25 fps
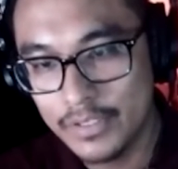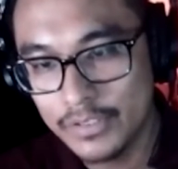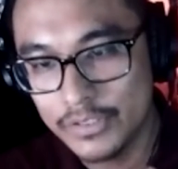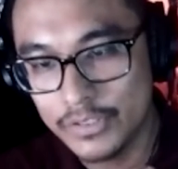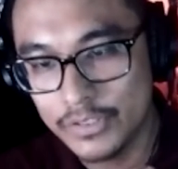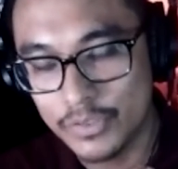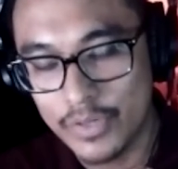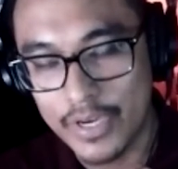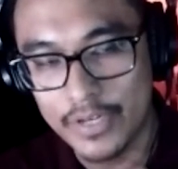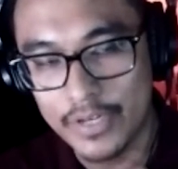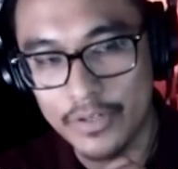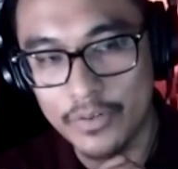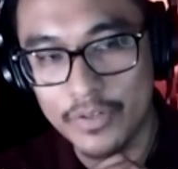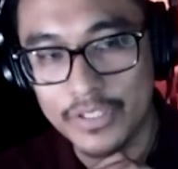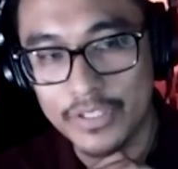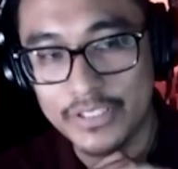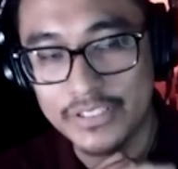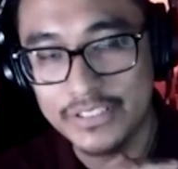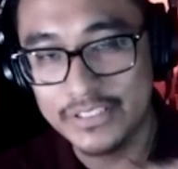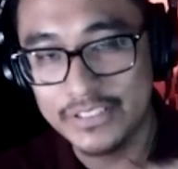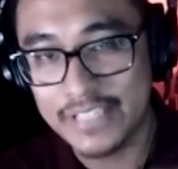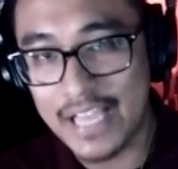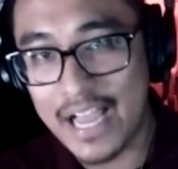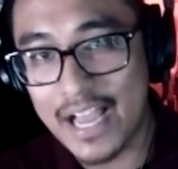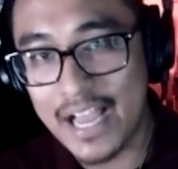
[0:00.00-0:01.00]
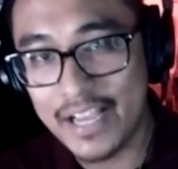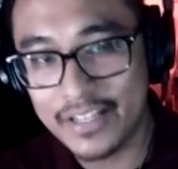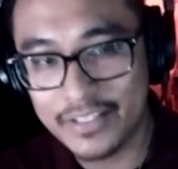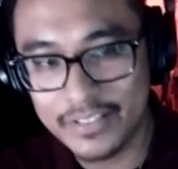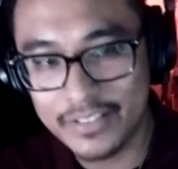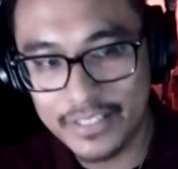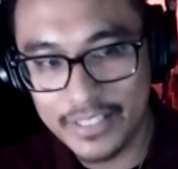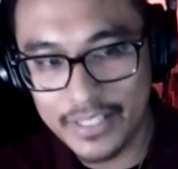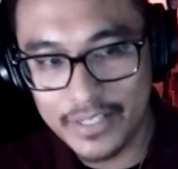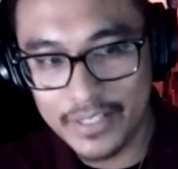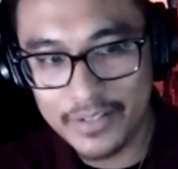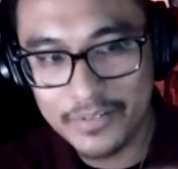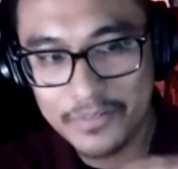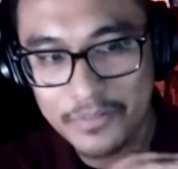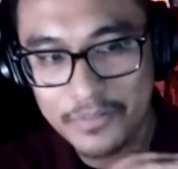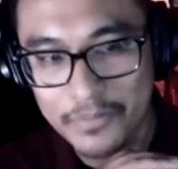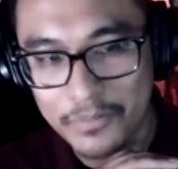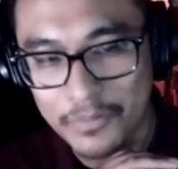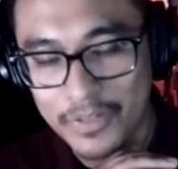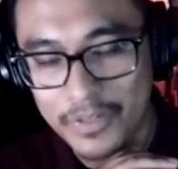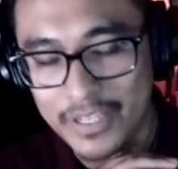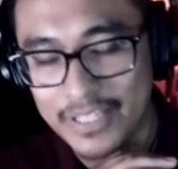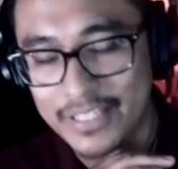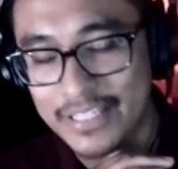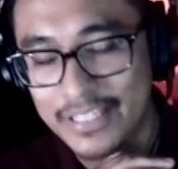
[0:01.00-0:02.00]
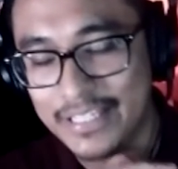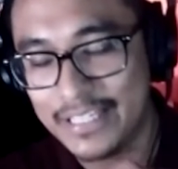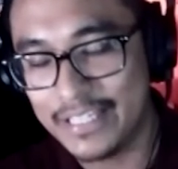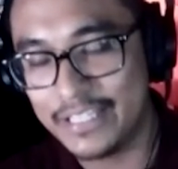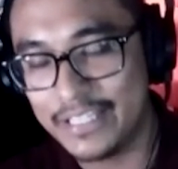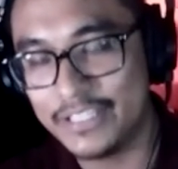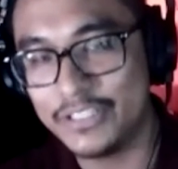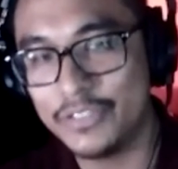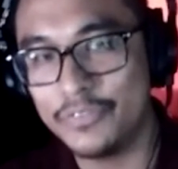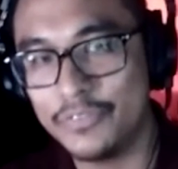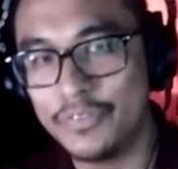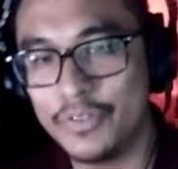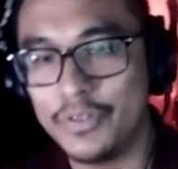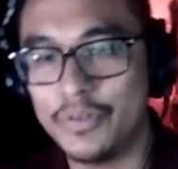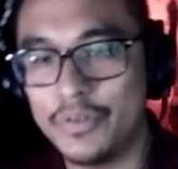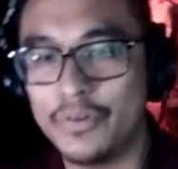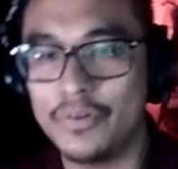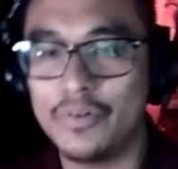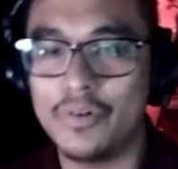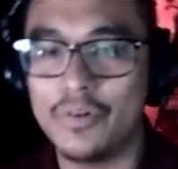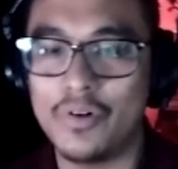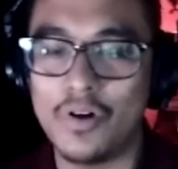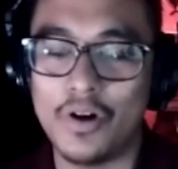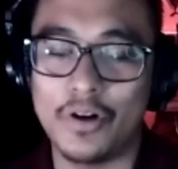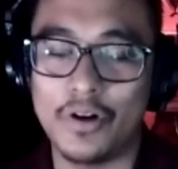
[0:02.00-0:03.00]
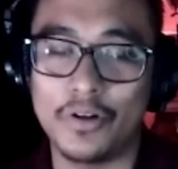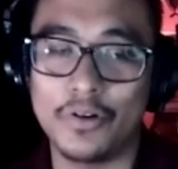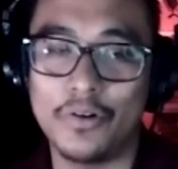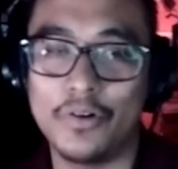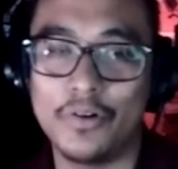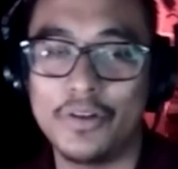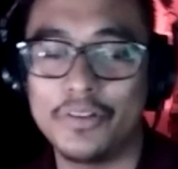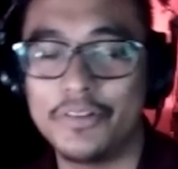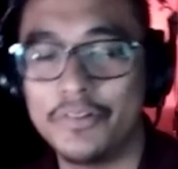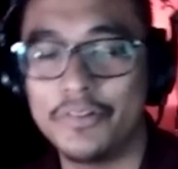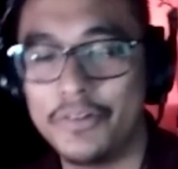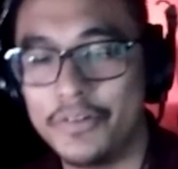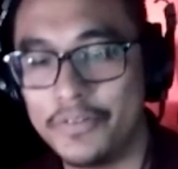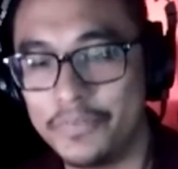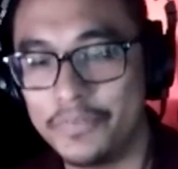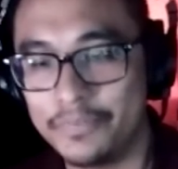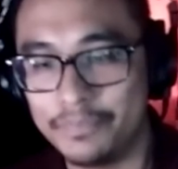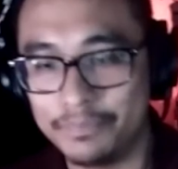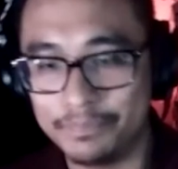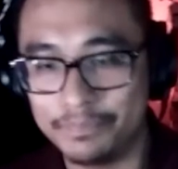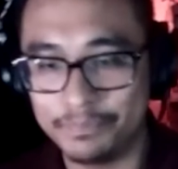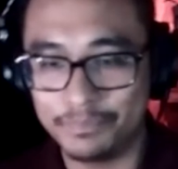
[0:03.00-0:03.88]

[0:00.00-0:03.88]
So I know exactly what each of you are going through,